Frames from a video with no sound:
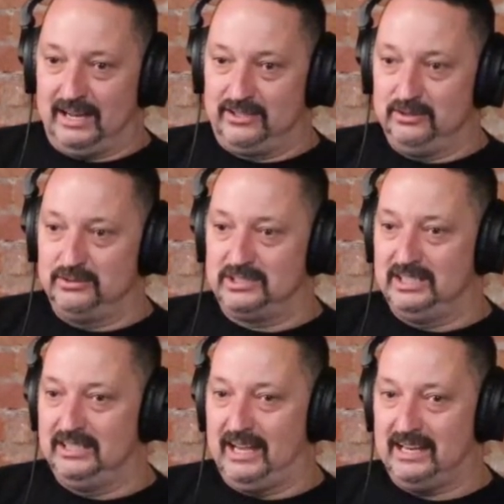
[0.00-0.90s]
do see
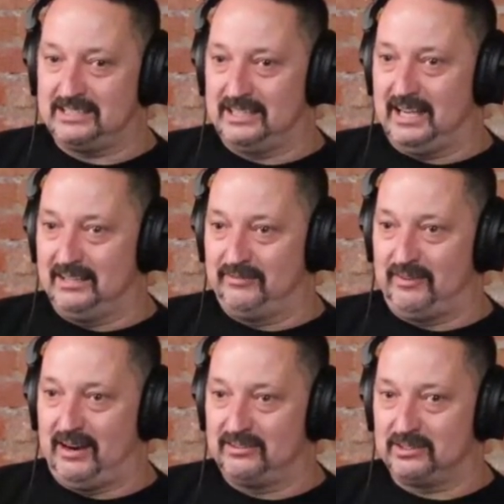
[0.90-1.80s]
that side of the
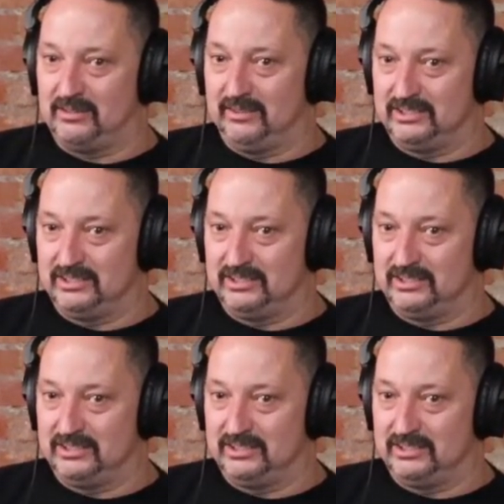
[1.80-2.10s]
fire service